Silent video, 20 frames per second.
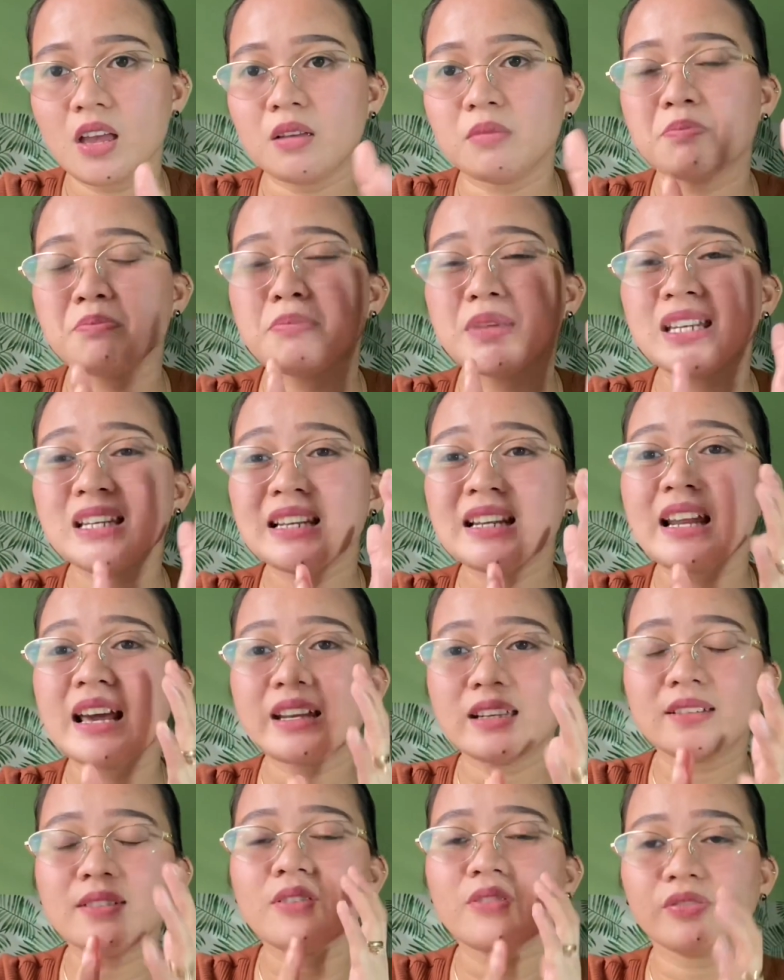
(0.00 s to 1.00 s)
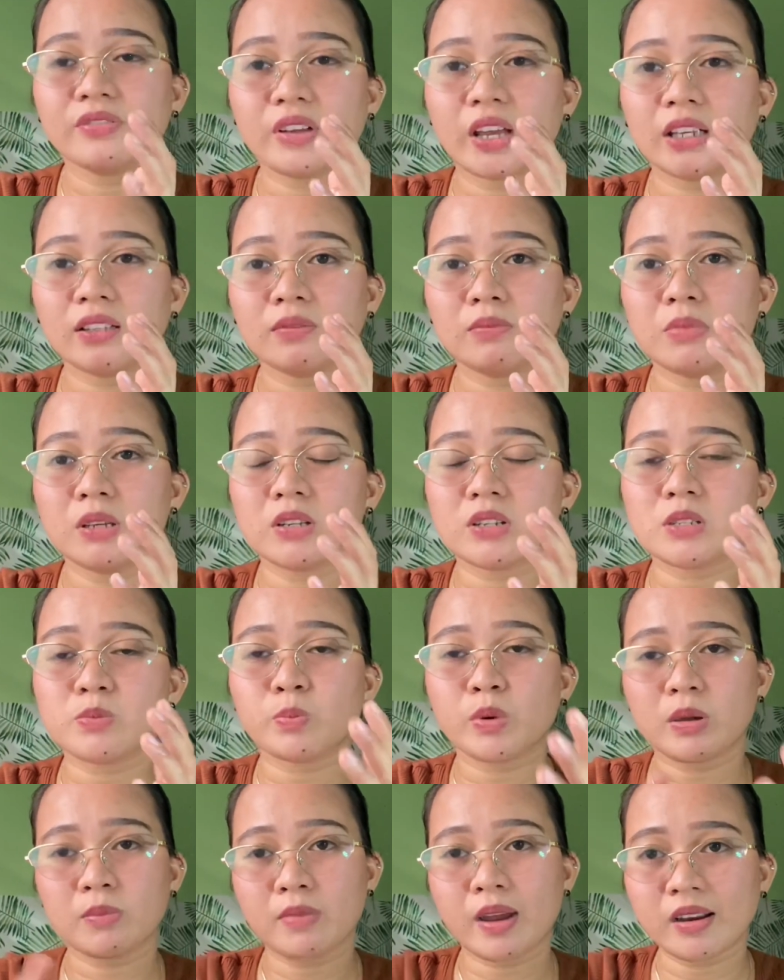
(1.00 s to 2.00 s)
Midline defect because
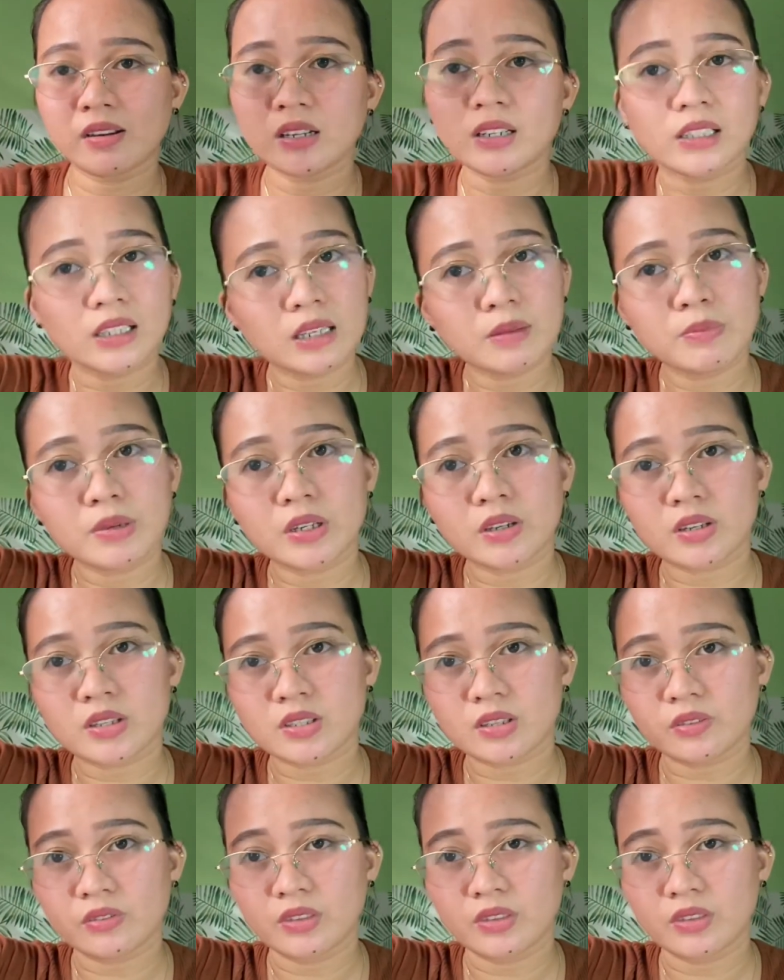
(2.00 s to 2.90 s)
primarily because of